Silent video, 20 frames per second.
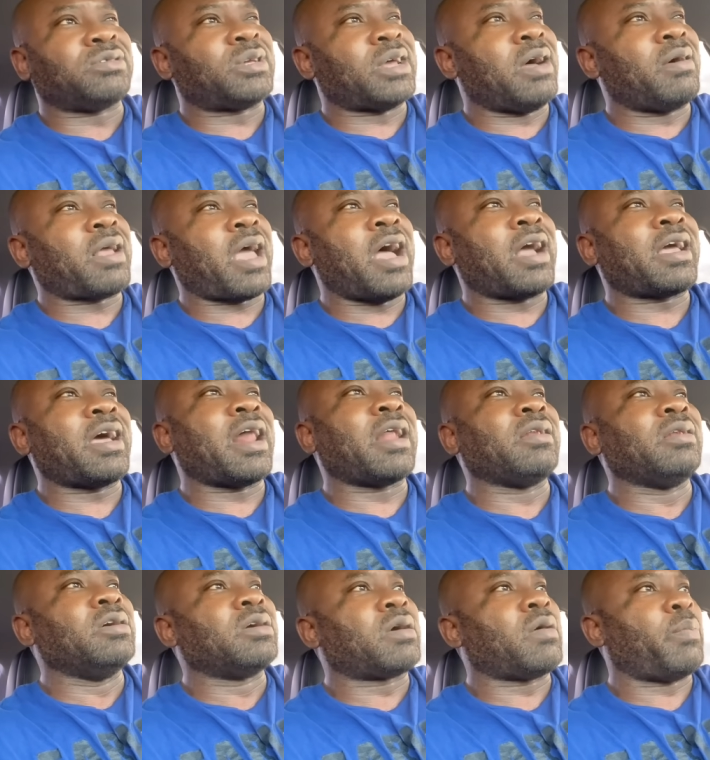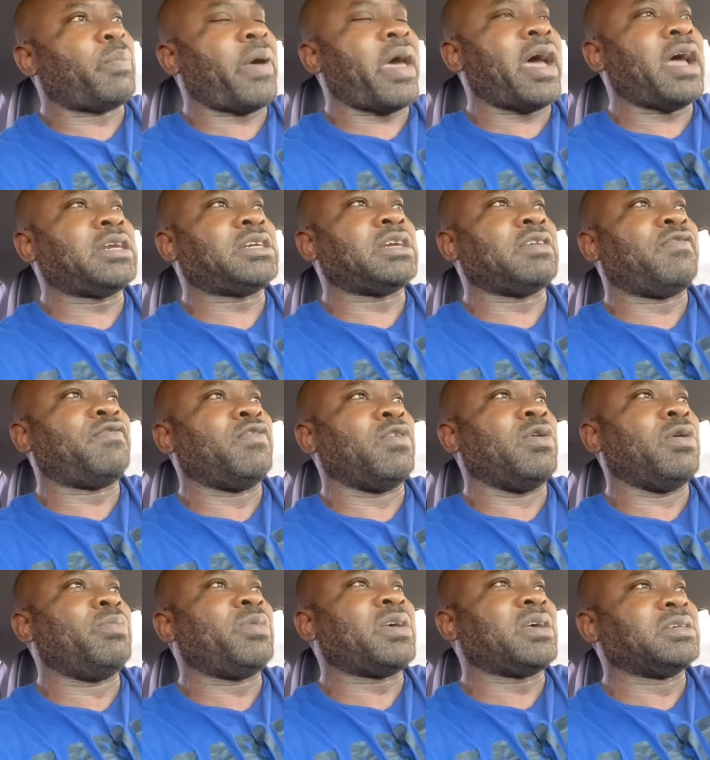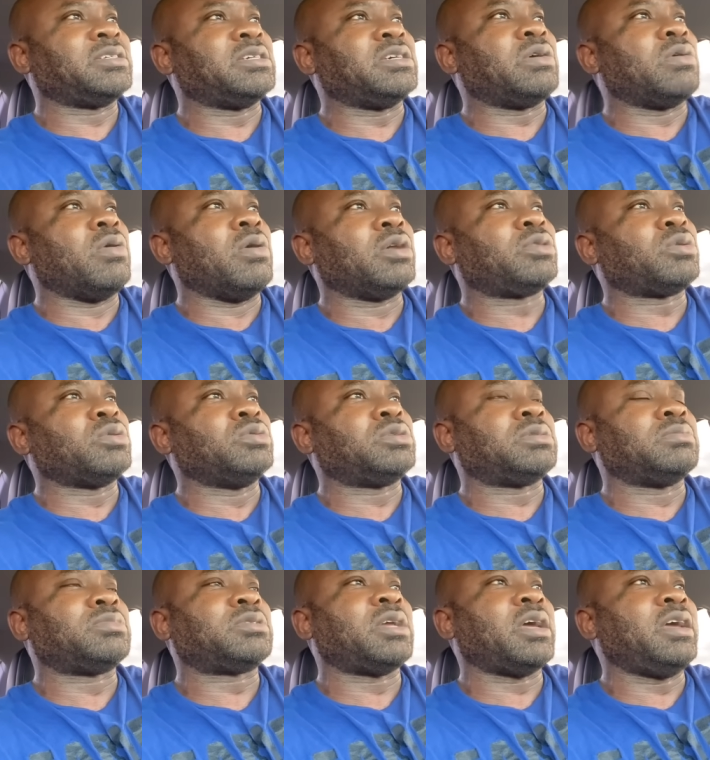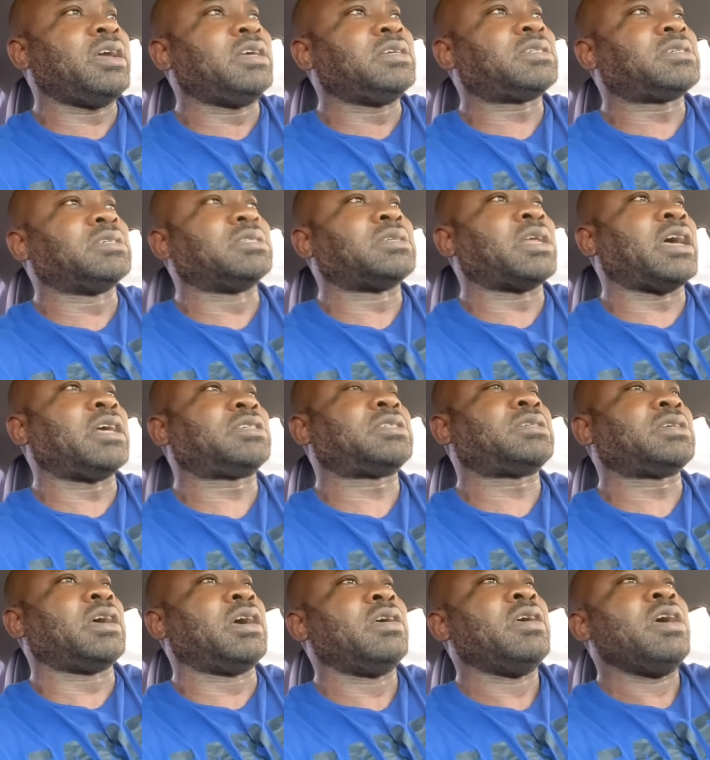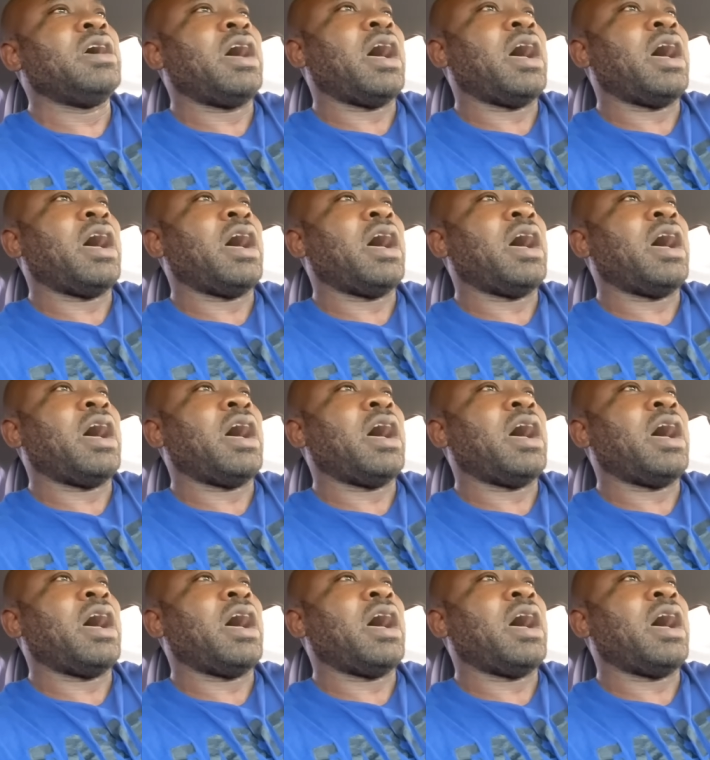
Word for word: So I, I, got a little compassion for him because he going through some things because that stuff.